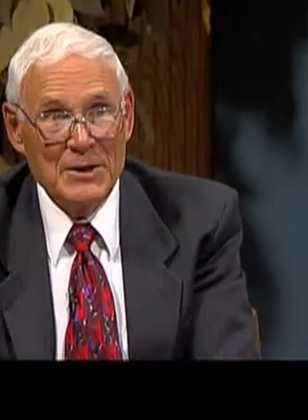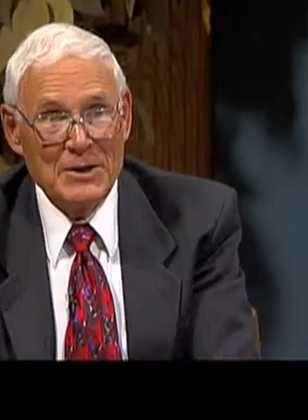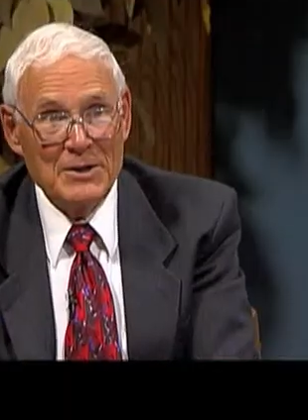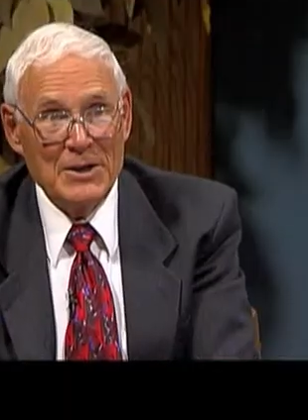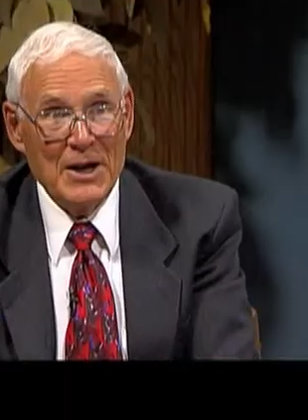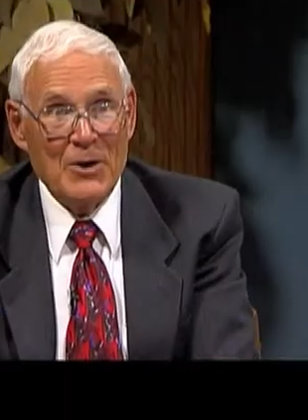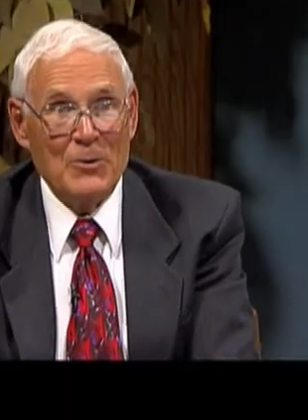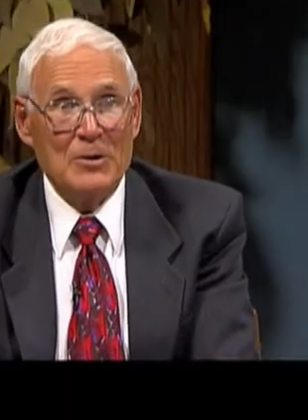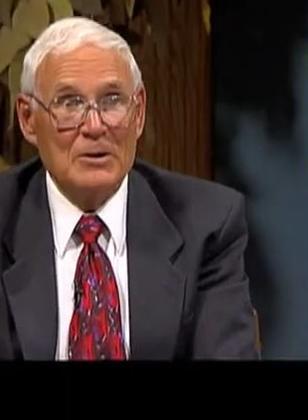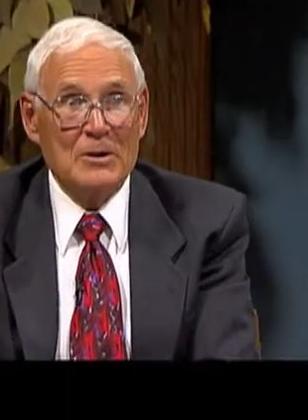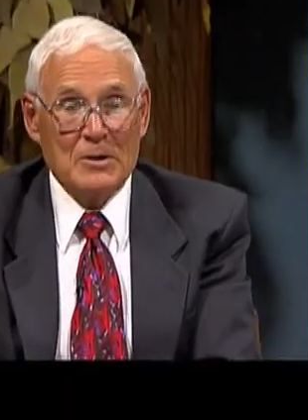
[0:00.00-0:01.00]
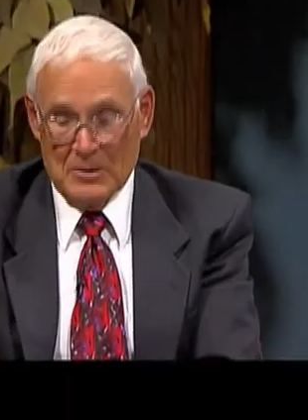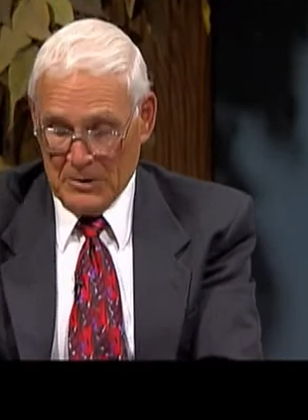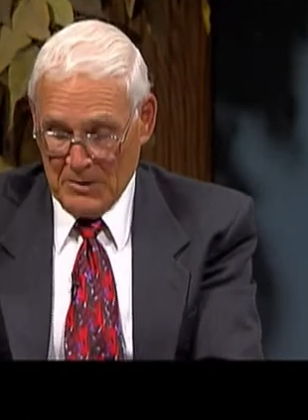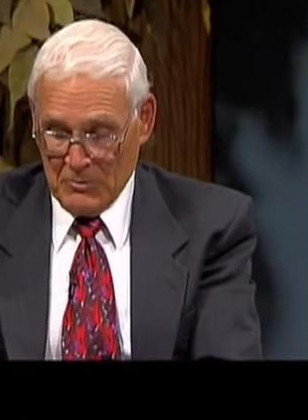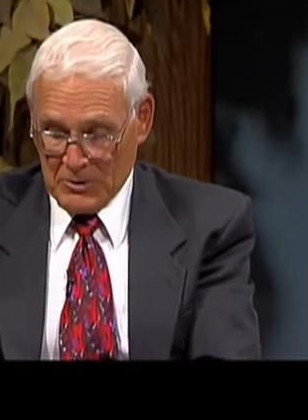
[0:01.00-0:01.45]
and
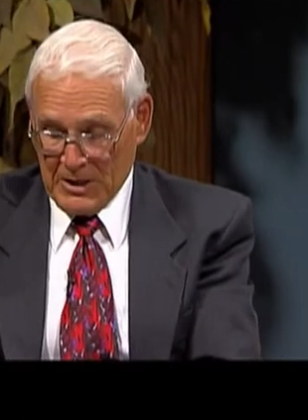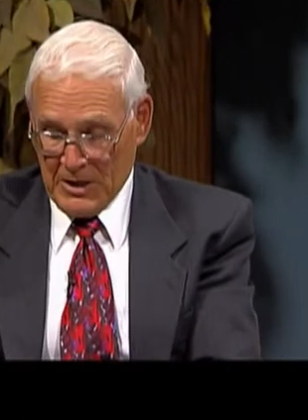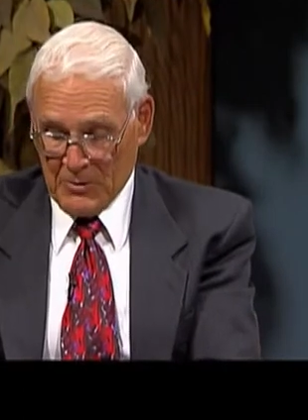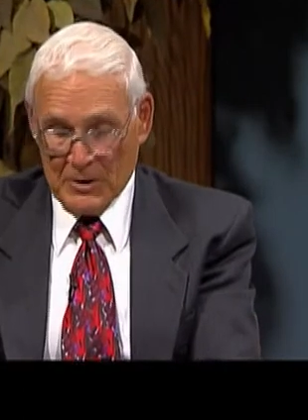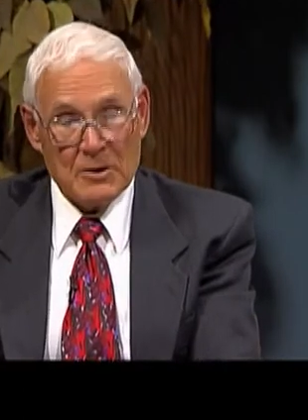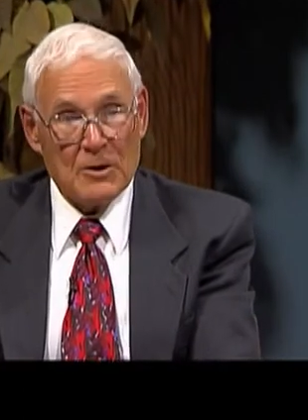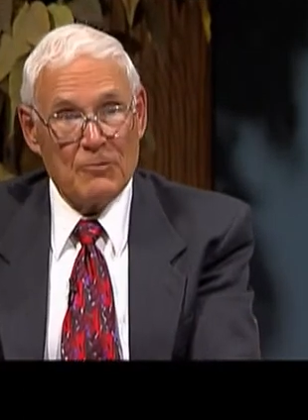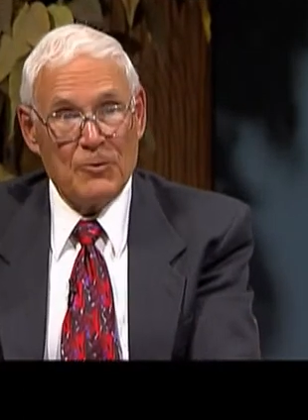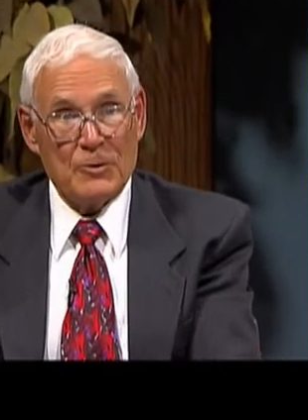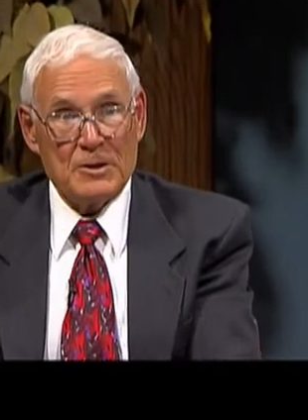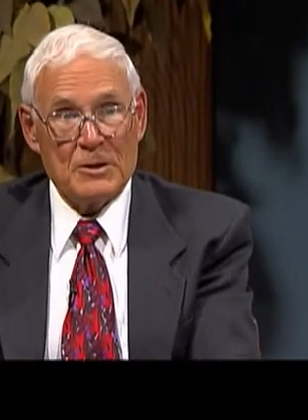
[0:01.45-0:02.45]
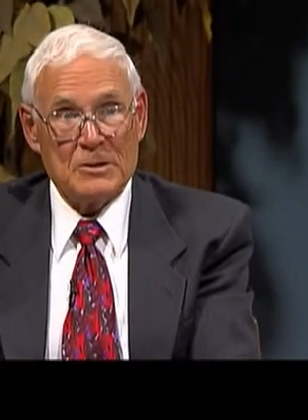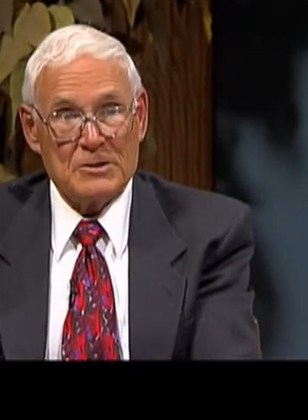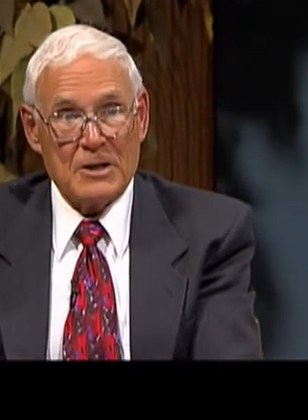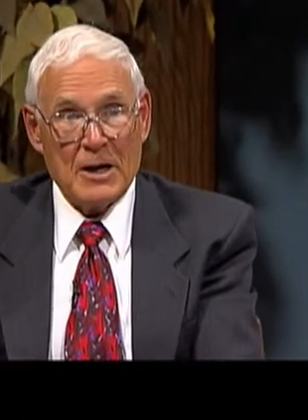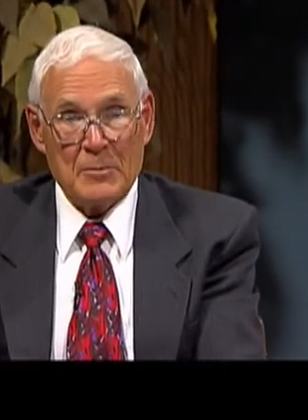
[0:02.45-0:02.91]
he was counting a foot
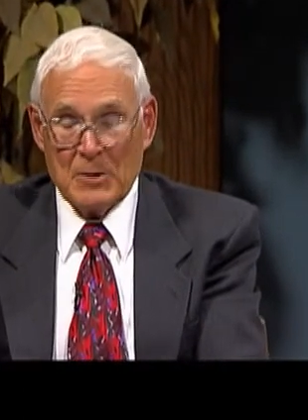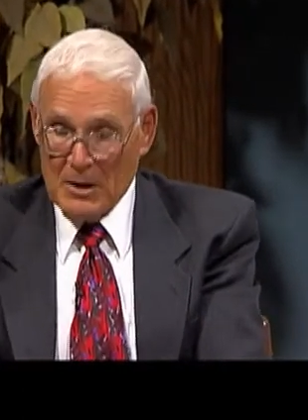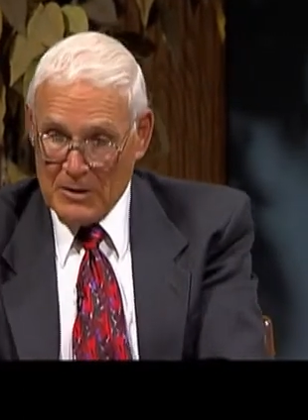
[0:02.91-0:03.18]
each time.